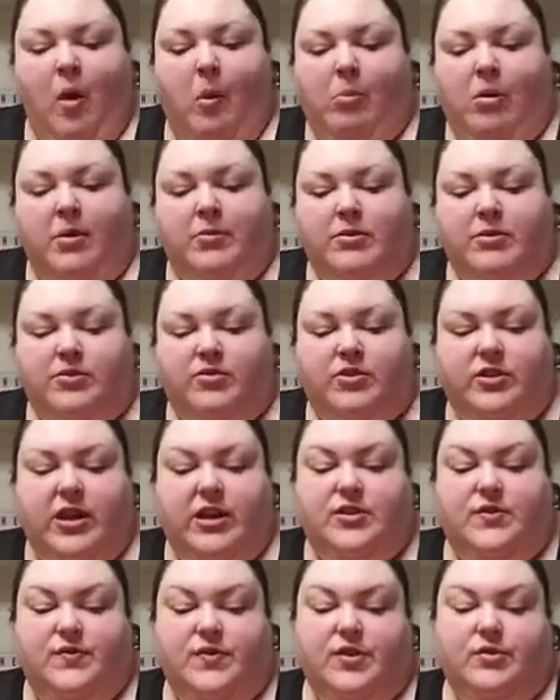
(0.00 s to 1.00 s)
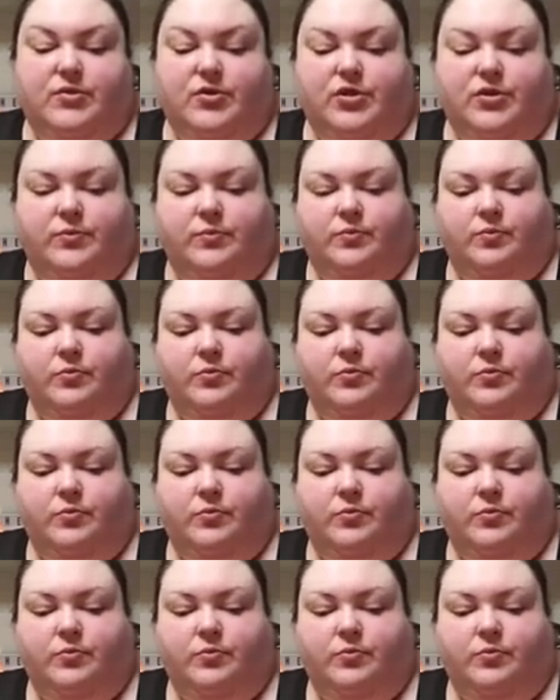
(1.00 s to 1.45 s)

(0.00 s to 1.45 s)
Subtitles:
Probably because it gets views.